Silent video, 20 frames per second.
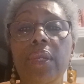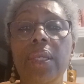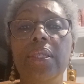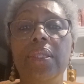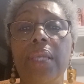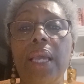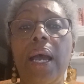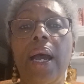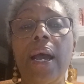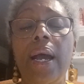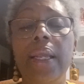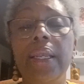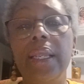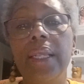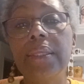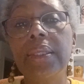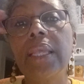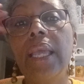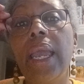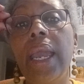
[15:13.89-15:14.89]
these
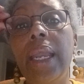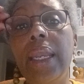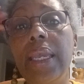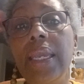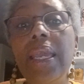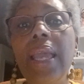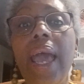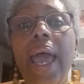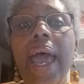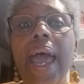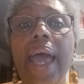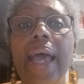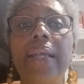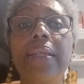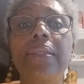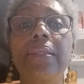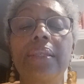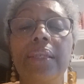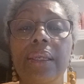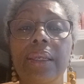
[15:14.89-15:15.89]
gods and he
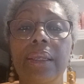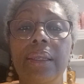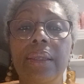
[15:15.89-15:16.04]
asked,